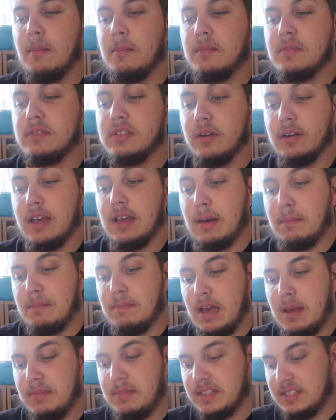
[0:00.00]
So again,
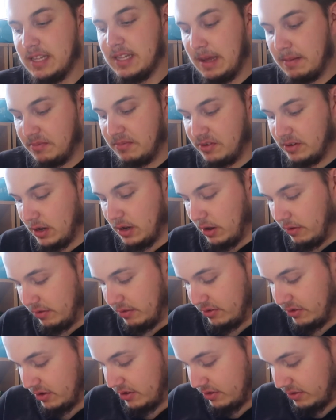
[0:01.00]
baby steps, you know,
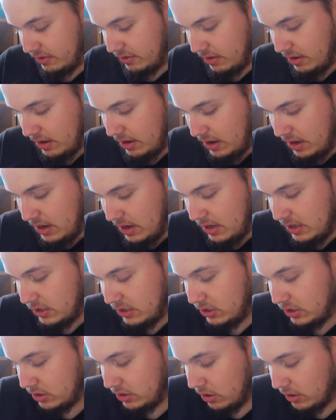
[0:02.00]
he's just
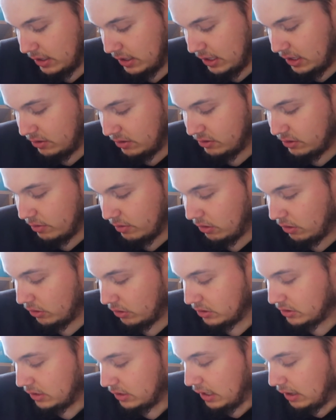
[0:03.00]
got to get used to a lot
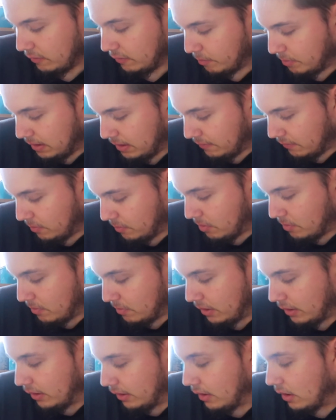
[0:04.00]
of stuff. But if I put
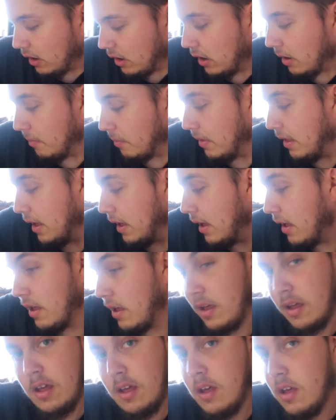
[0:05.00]
my arm there,
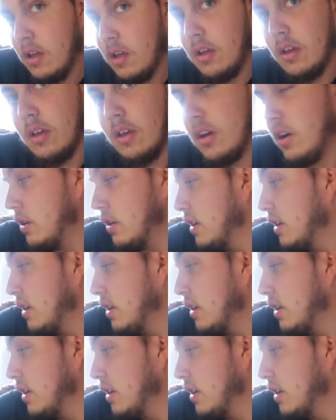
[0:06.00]
you can kind